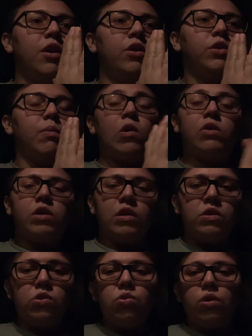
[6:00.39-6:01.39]
the more you can
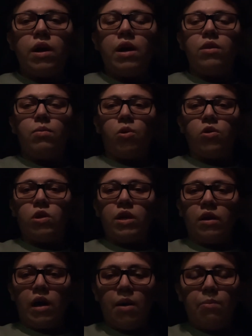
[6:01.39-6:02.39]
do and the more you can
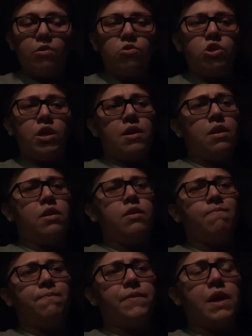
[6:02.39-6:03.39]
accomplish. And
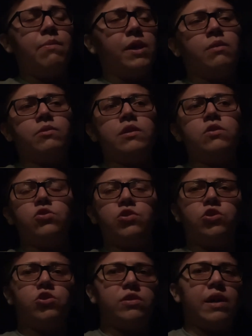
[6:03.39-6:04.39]
it becomes easier
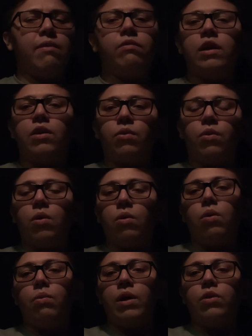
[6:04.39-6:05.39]
to just navigate
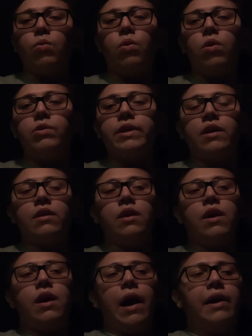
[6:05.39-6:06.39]
around the world. And
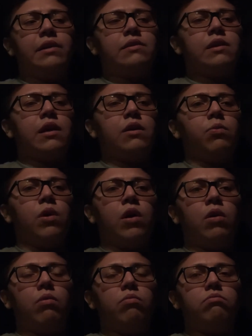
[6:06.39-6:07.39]
I decided,
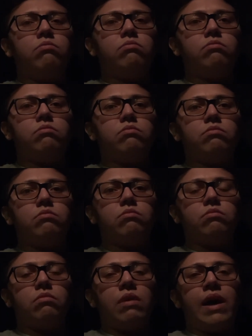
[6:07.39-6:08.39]
well,
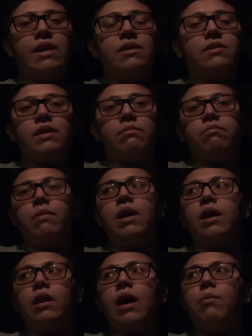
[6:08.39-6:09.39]
I need to
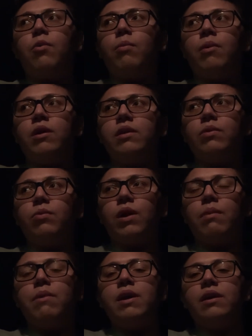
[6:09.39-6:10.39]
make a lot more money than what
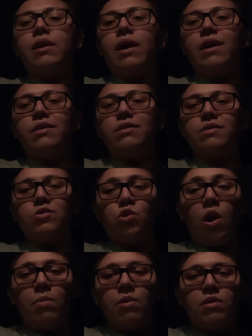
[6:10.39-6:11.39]
I'm making at
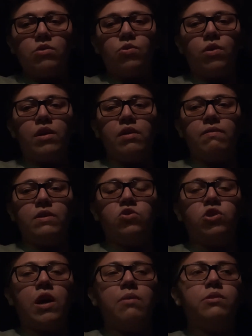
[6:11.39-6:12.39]
Starbucks or any of these
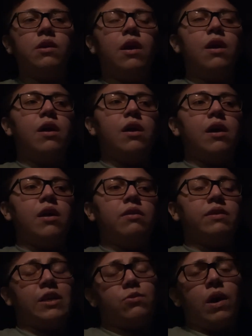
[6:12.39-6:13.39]
jobs.
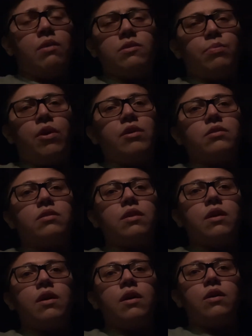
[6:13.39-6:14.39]
And that's why I was depressed.
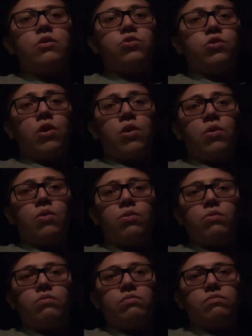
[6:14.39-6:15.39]
So